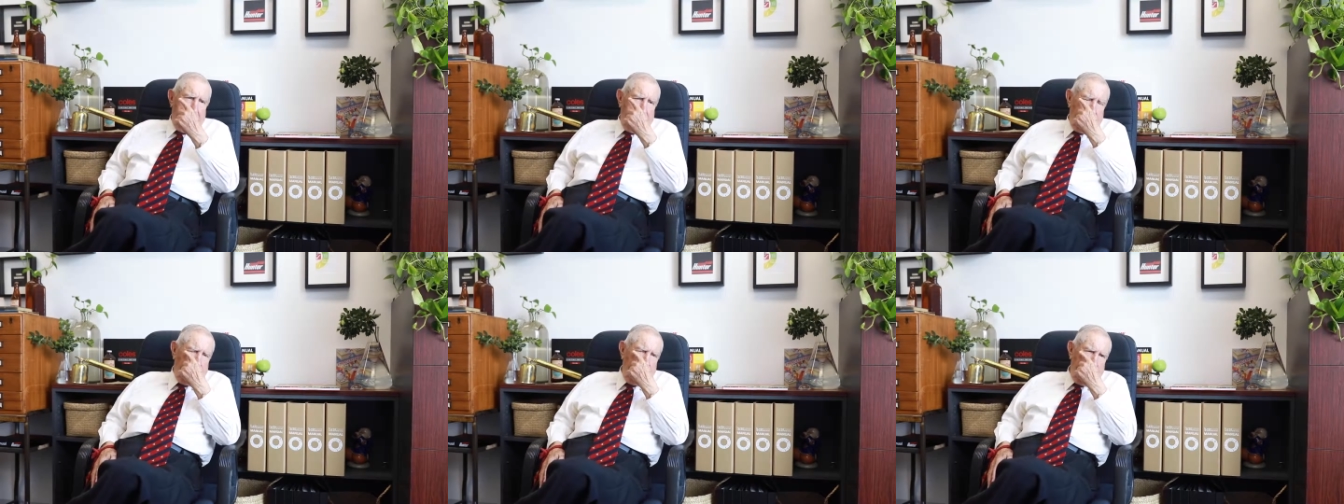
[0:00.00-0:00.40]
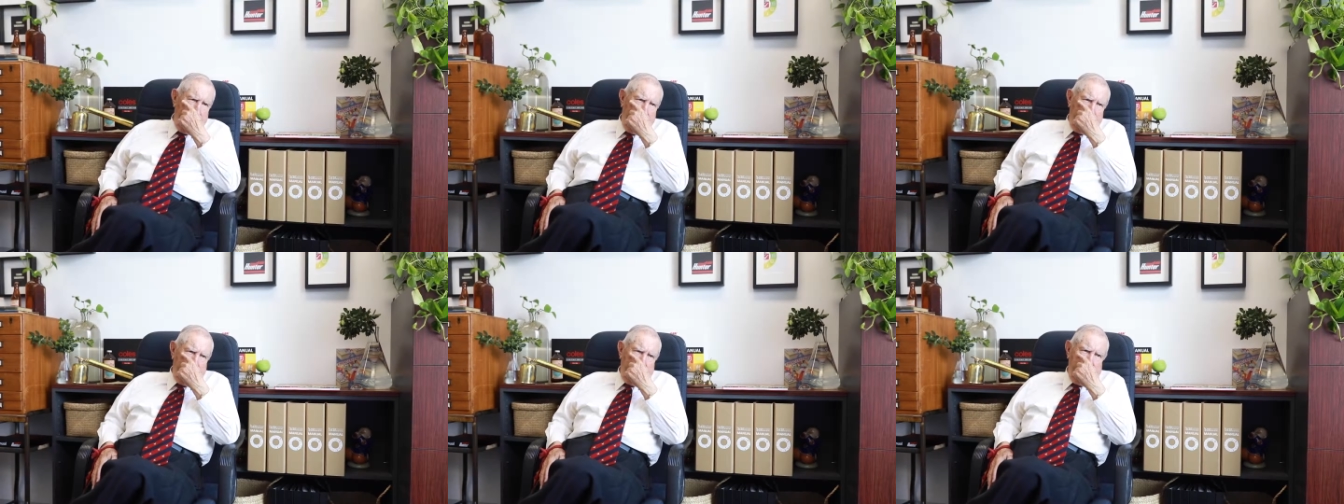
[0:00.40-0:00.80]
eye
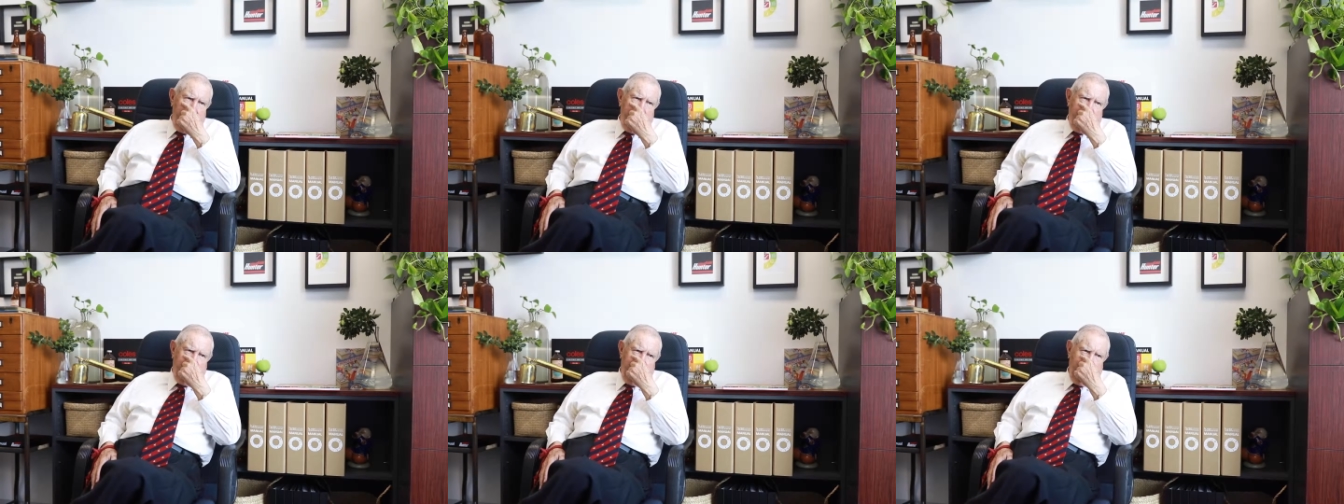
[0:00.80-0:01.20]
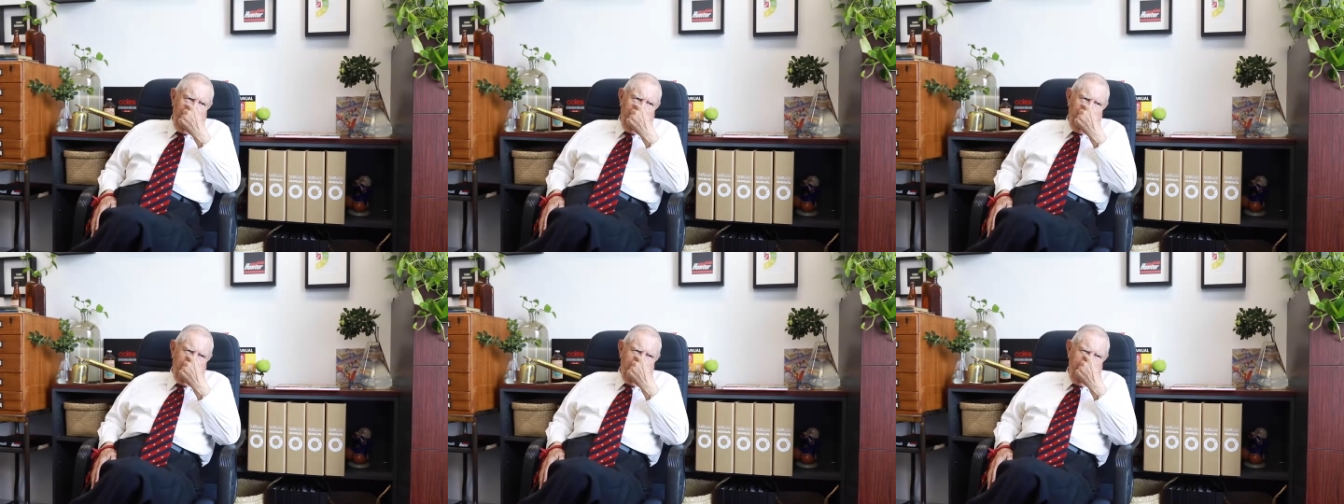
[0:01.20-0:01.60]
open in a
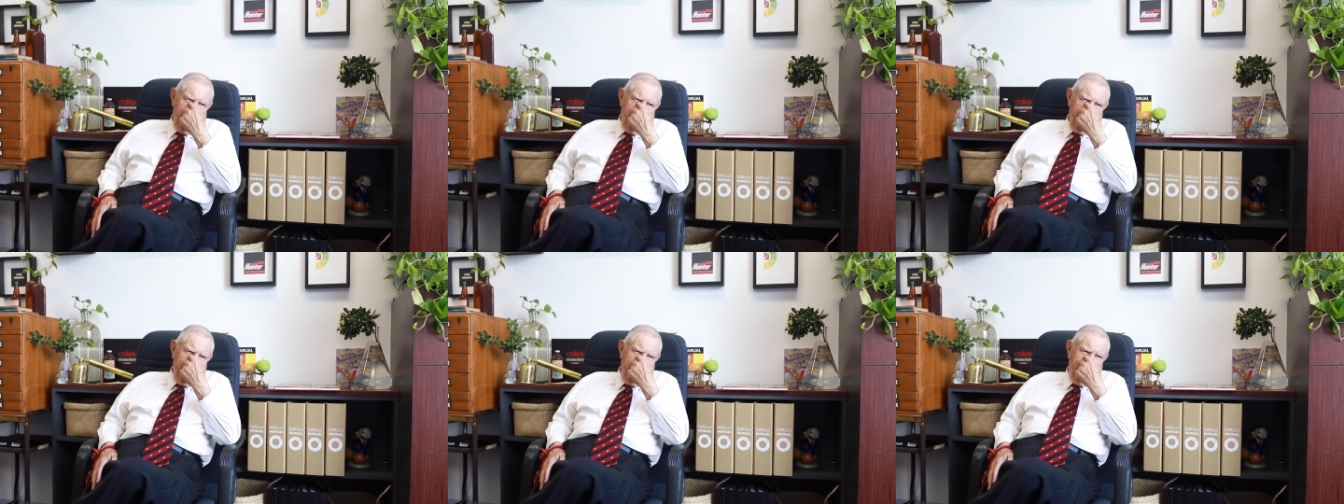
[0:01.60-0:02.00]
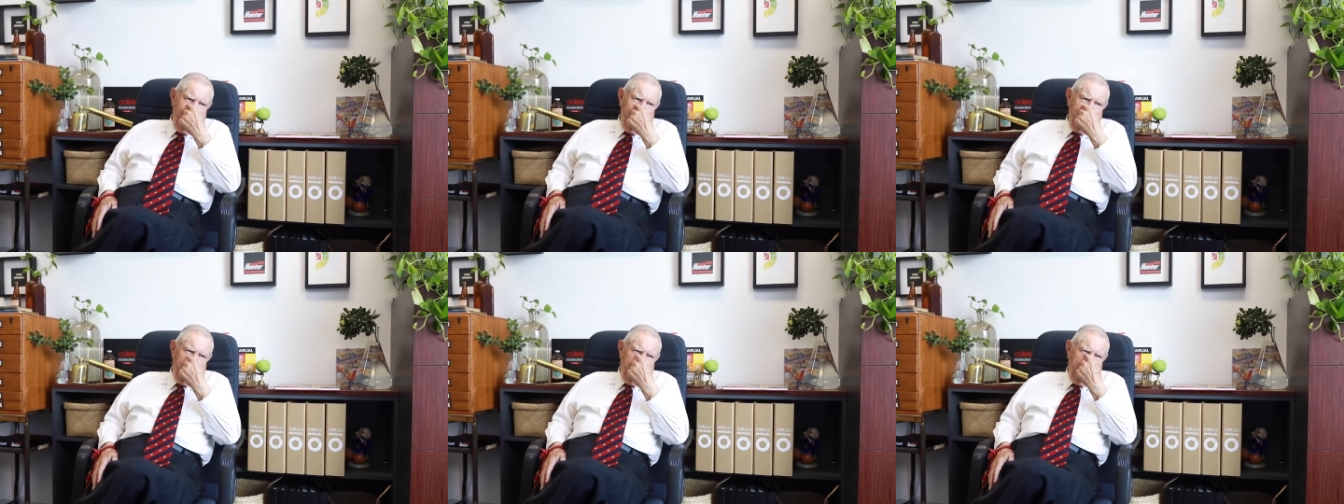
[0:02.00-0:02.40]
flash,
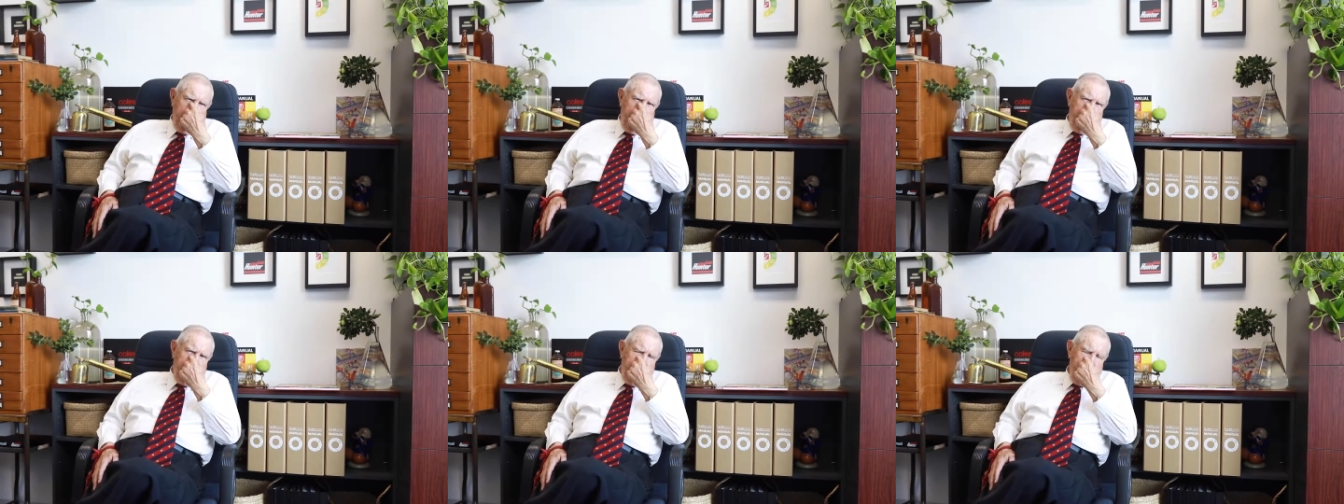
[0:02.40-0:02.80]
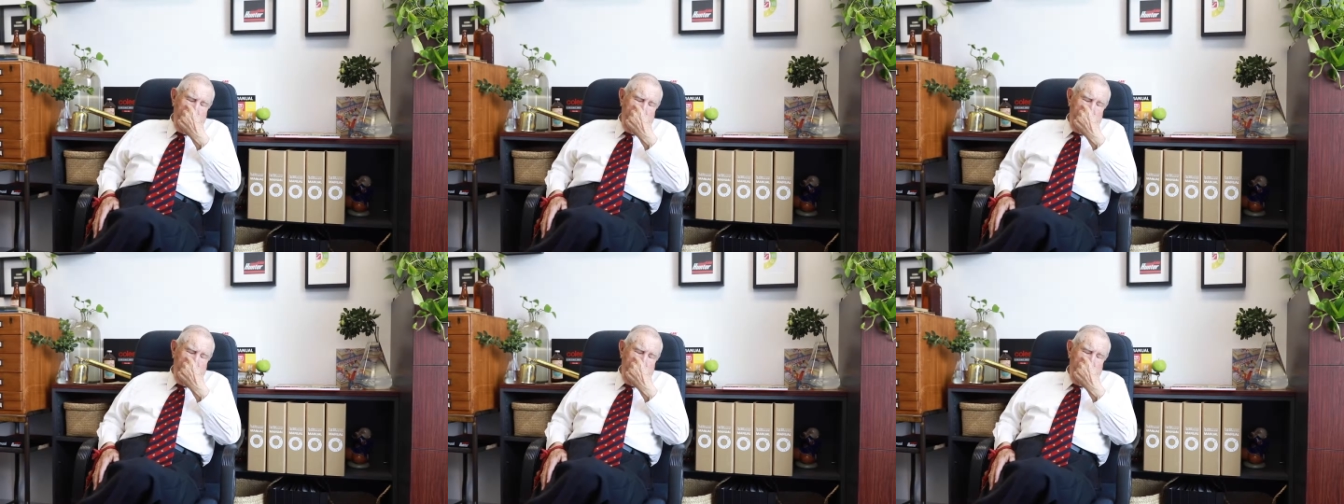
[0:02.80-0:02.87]
first punch,